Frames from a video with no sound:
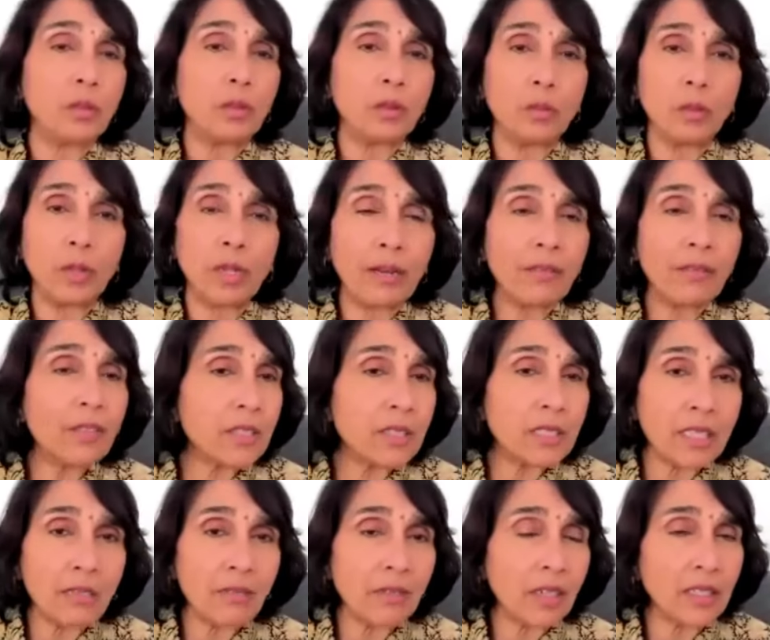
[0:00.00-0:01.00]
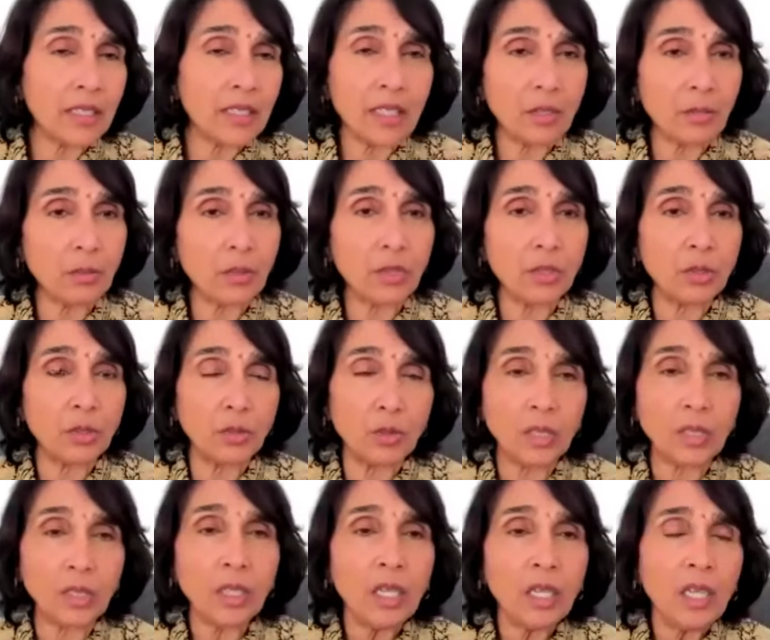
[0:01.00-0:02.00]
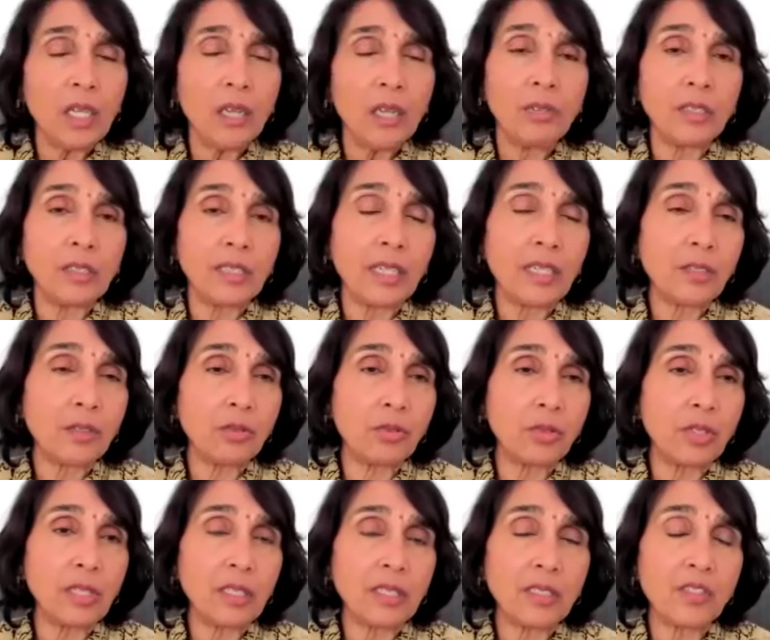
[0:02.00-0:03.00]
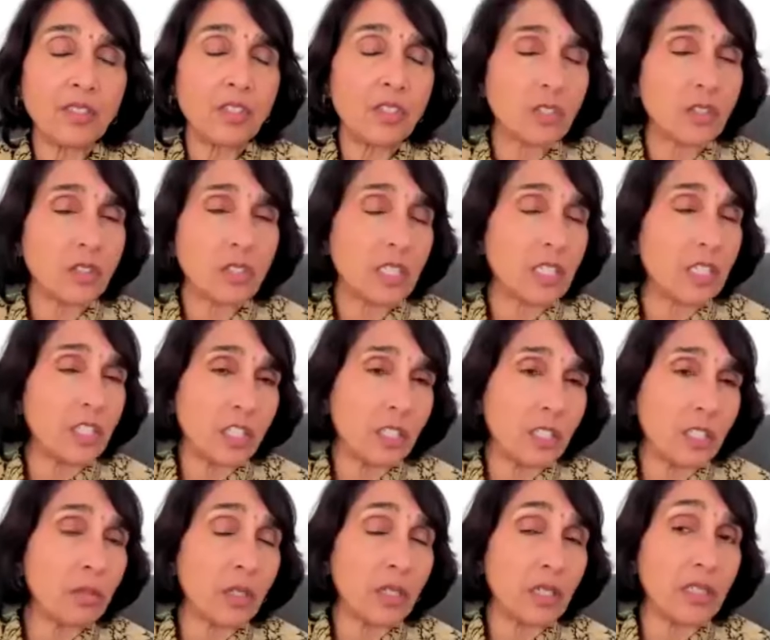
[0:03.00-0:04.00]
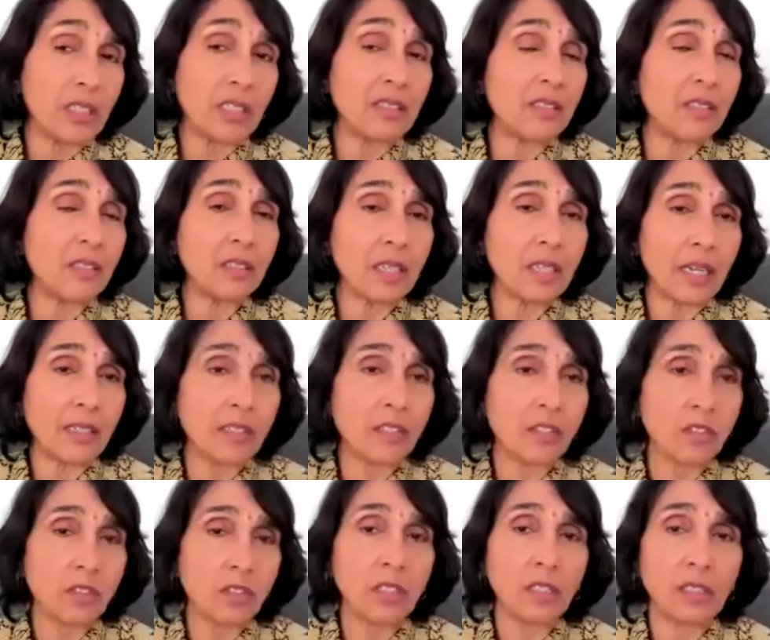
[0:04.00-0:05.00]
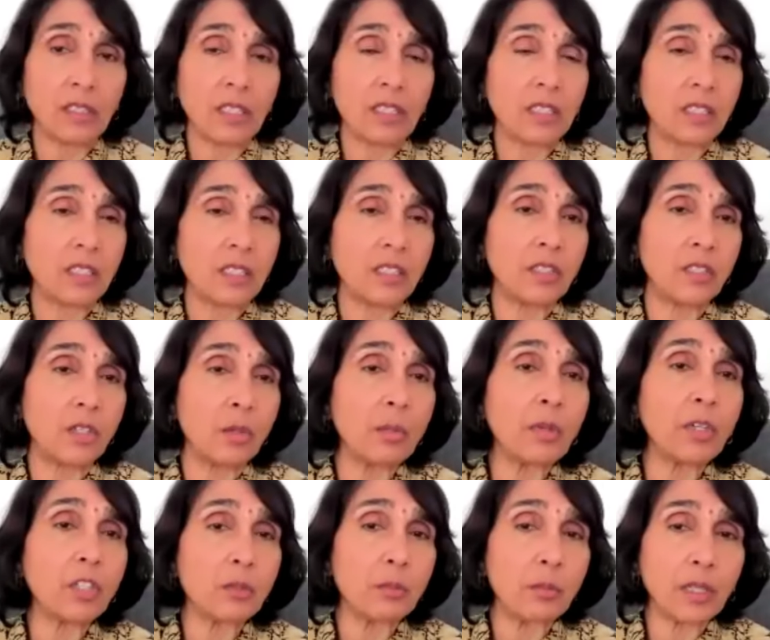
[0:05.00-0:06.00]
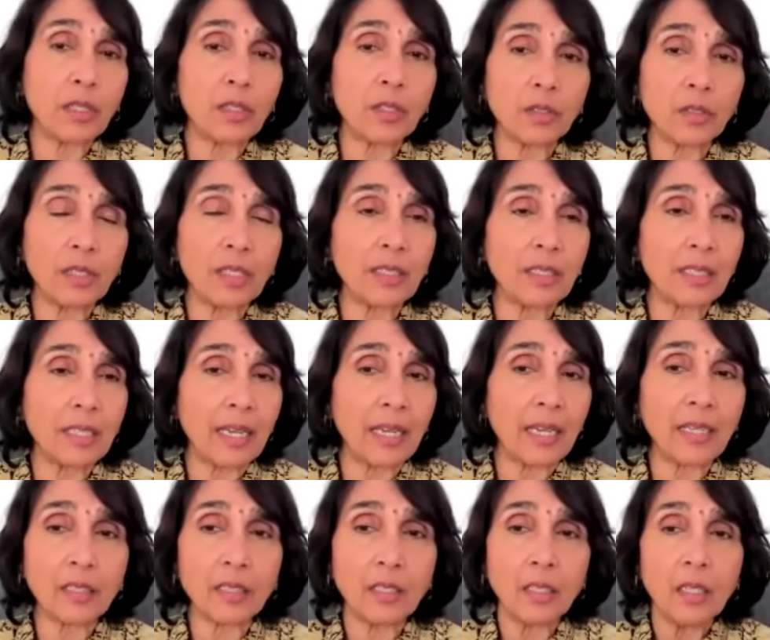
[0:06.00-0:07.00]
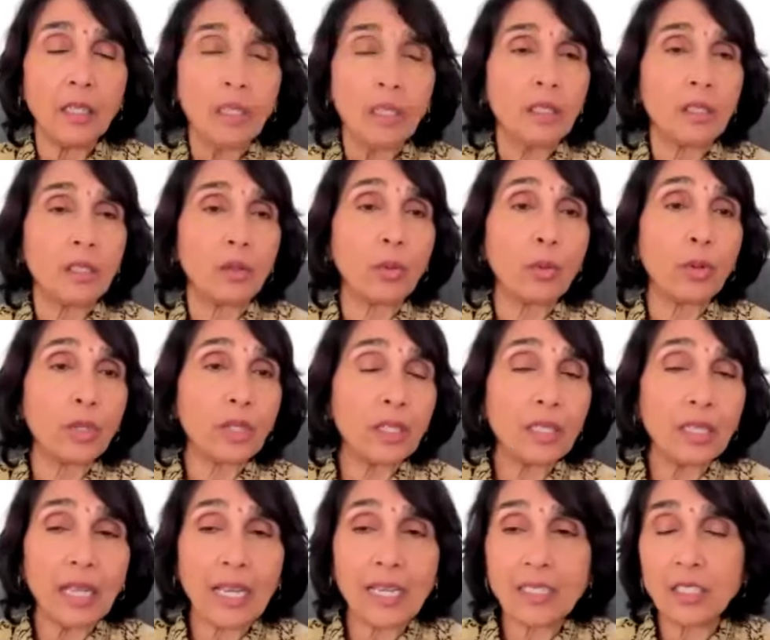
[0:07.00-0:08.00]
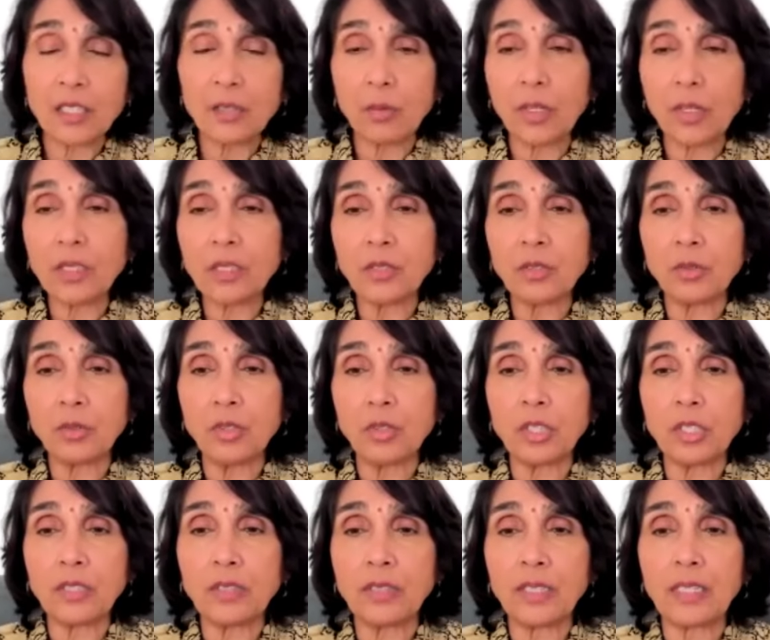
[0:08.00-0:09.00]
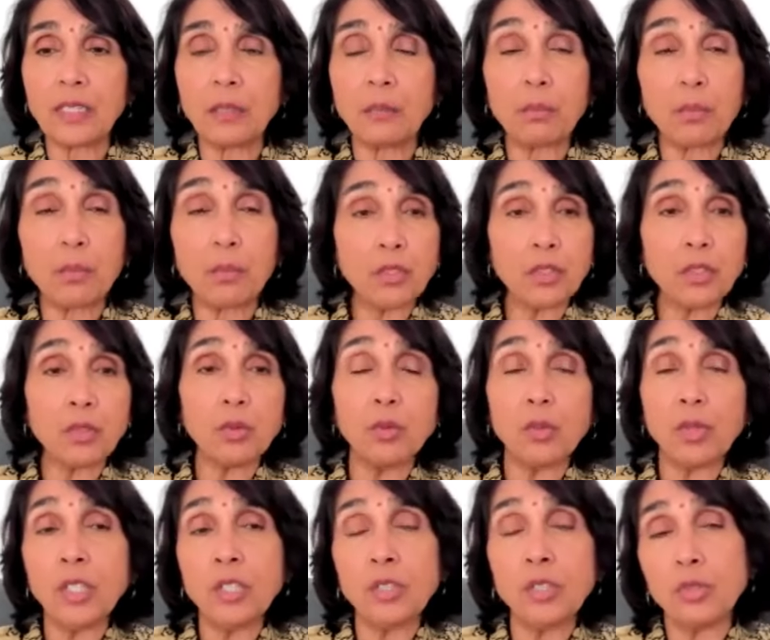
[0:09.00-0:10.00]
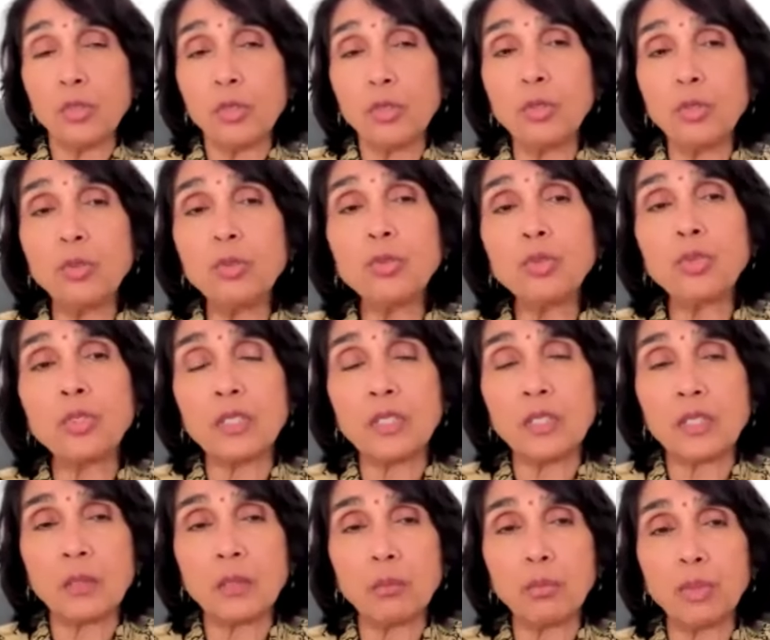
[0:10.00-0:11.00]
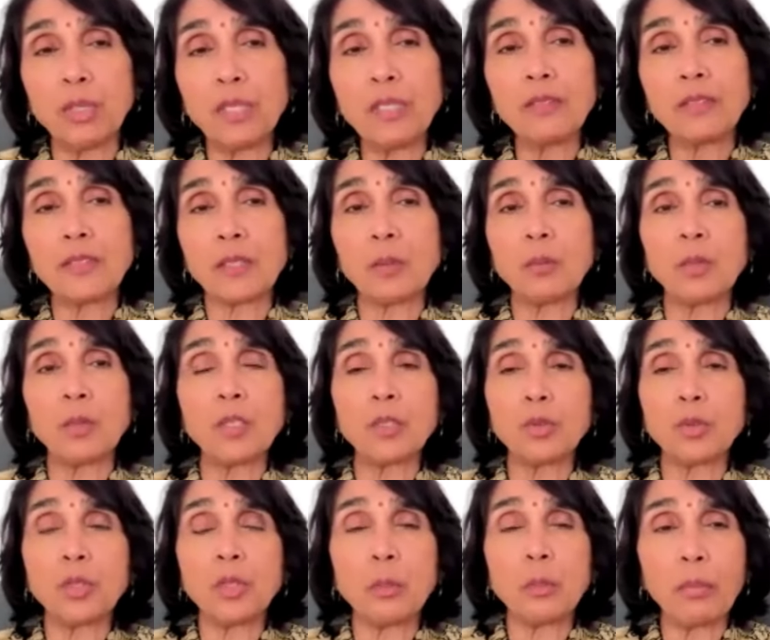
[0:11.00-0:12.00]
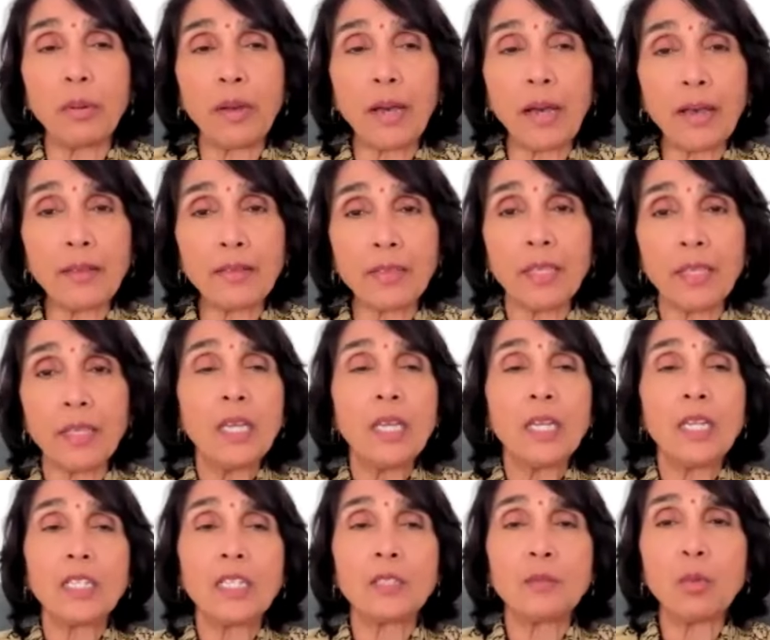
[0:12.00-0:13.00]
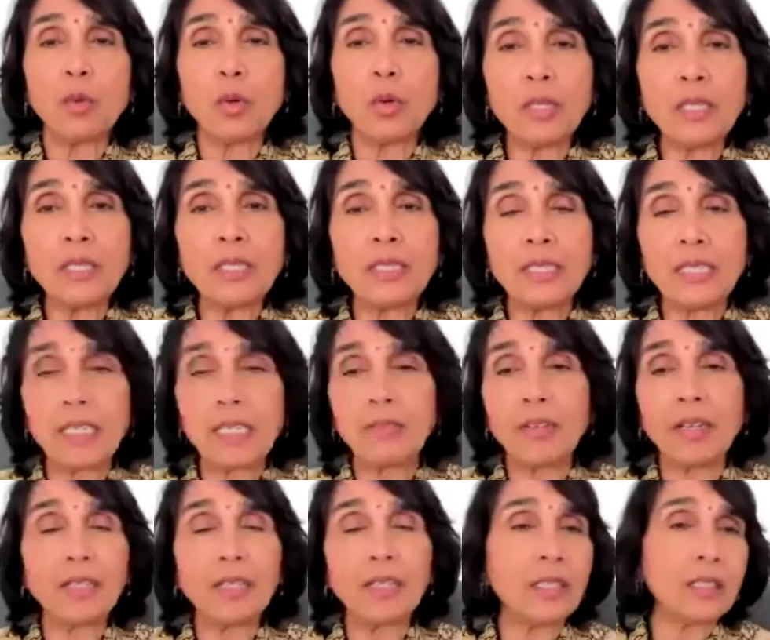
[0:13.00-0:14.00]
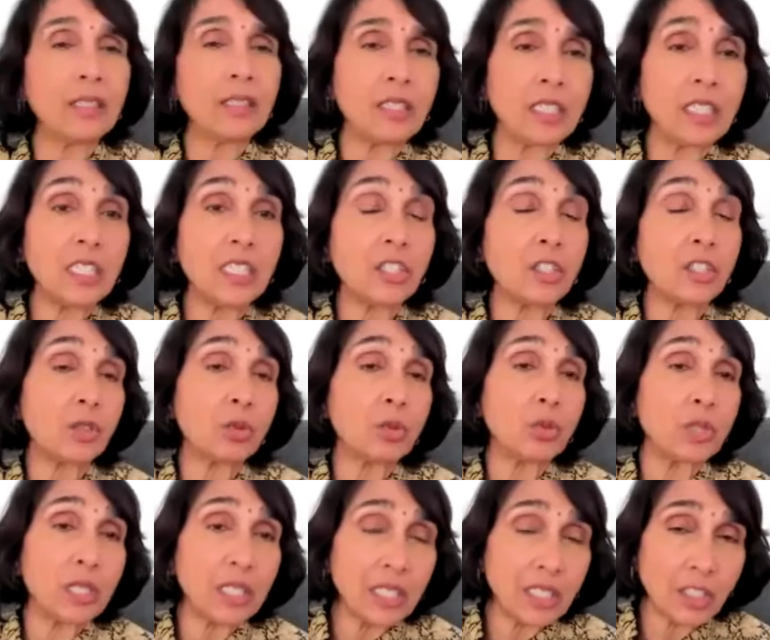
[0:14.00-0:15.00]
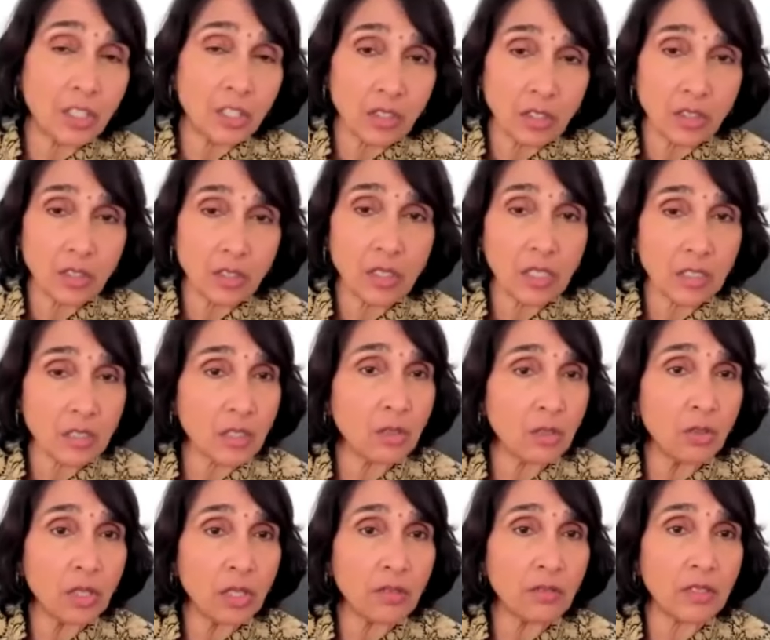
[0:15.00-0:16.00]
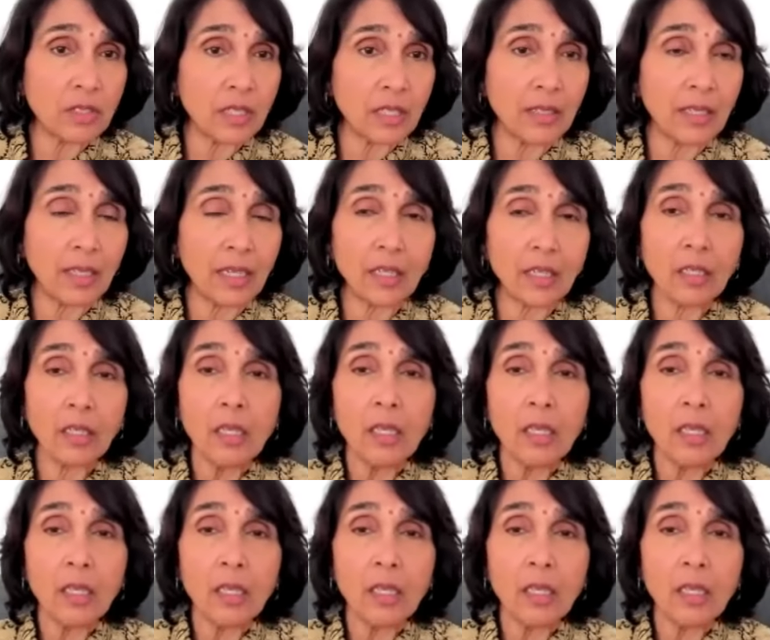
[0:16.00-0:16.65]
whatever seva that we're doing. We tend to think it's just teaching, but it isn't. I just think that it's so much bigger than that. The organizer, what does Guruji say? The person who introduces and brings someone to the path is more in seva than the teacher who teaches. Doesn't Gurudev say that?